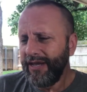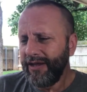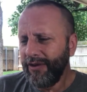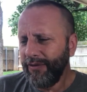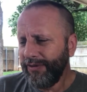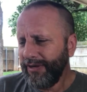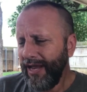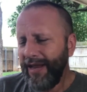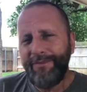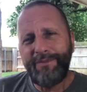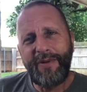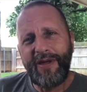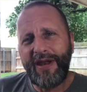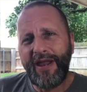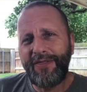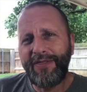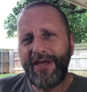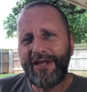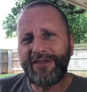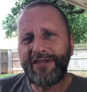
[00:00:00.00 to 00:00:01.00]
Okay, and
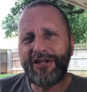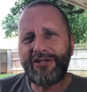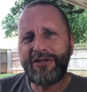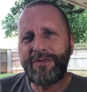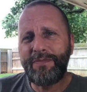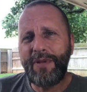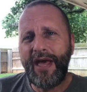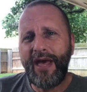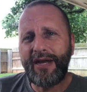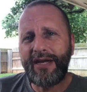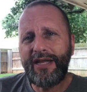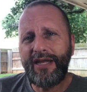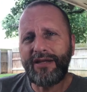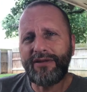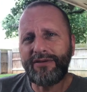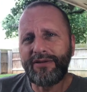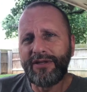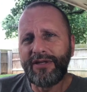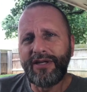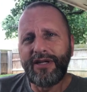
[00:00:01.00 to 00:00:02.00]
I think that's about it.
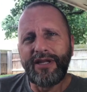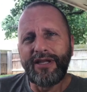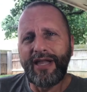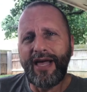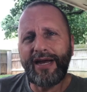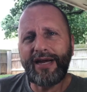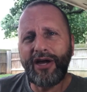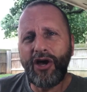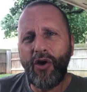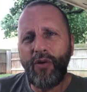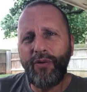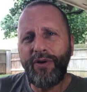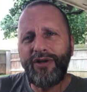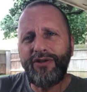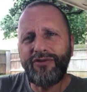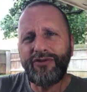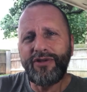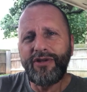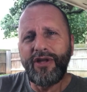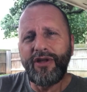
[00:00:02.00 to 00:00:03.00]
Like
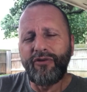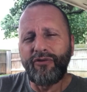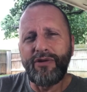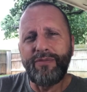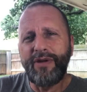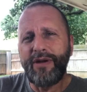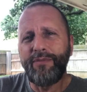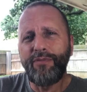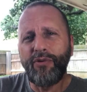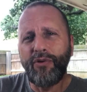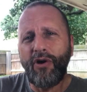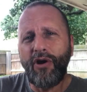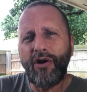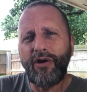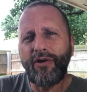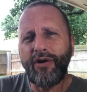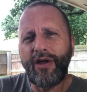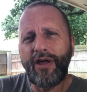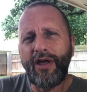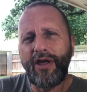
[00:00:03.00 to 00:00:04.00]
always, remember
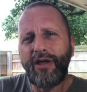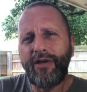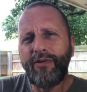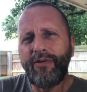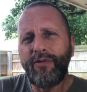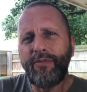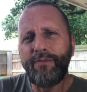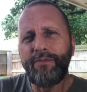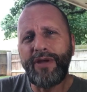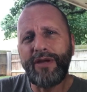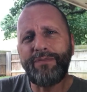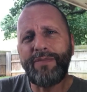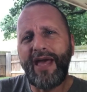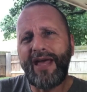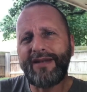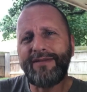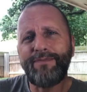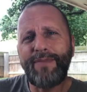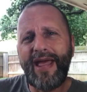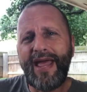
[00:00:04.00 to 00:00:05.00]
our
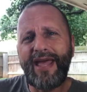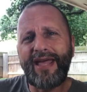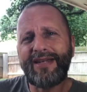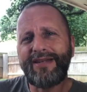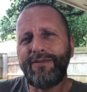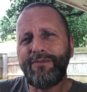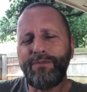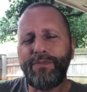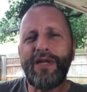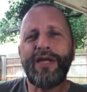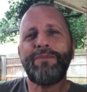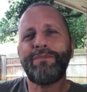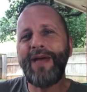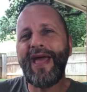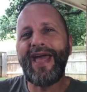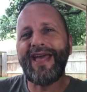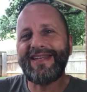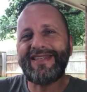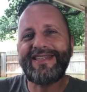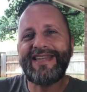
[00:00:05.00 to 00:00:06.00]

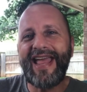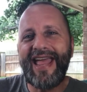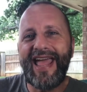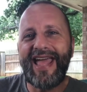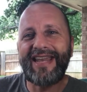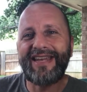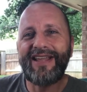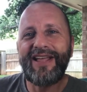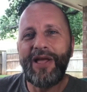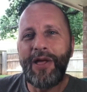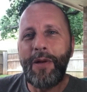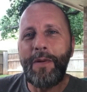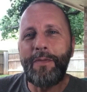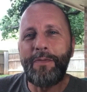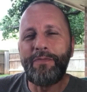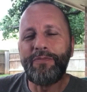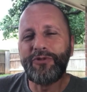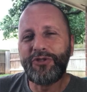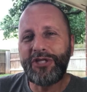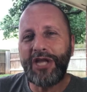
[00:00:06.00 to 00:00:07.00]
BigBadDad
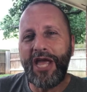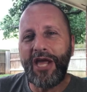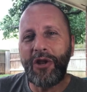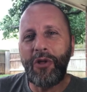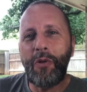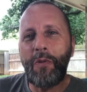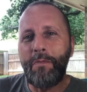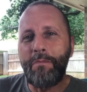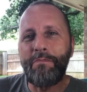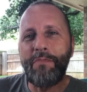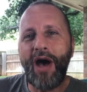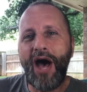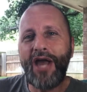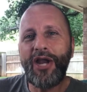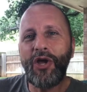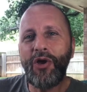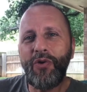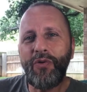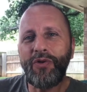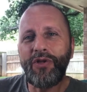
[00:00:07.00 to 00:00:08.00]
channel
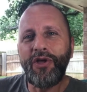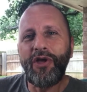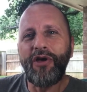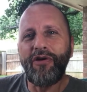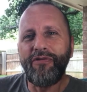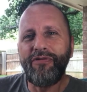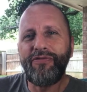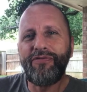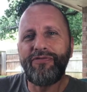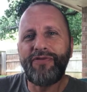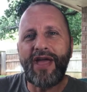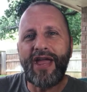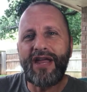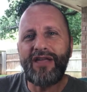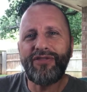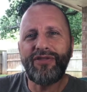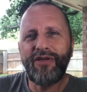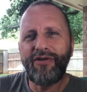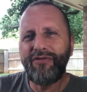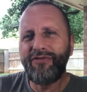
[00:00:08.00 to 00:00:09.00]
motto of
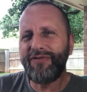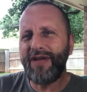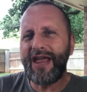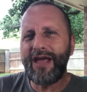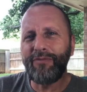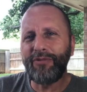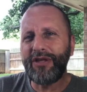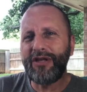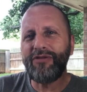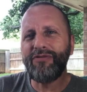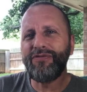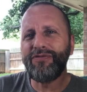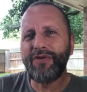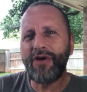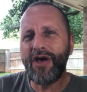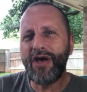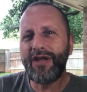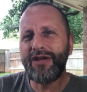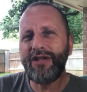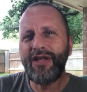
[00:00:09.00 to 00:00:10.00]
faith, family, and
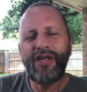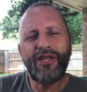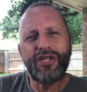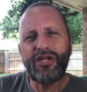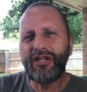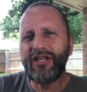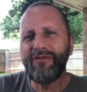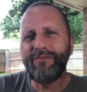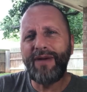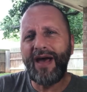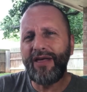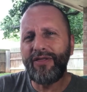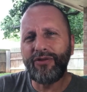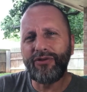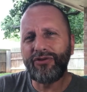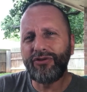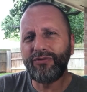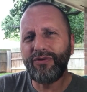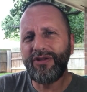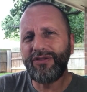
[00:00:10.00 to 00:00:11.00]
fun. You live by
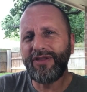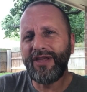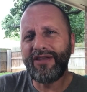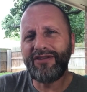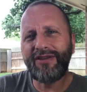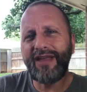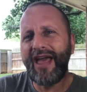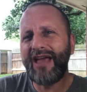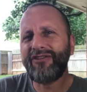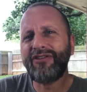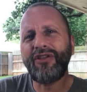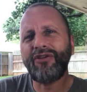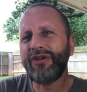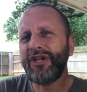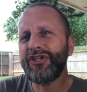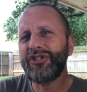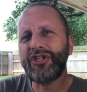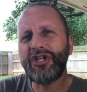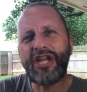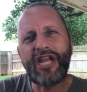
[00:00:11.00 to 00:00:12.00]
those 3 things, guys, they'll
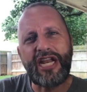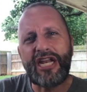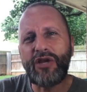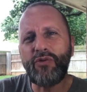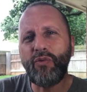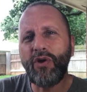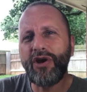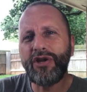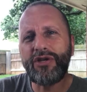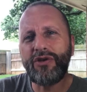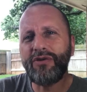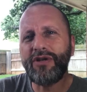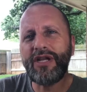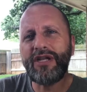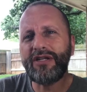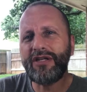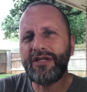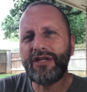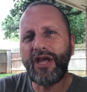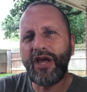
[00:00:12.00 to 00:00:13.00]
get you anywhere you
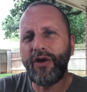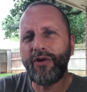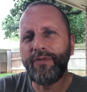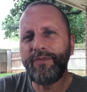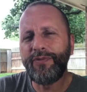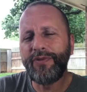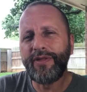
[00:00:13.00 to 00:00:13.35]
need to go.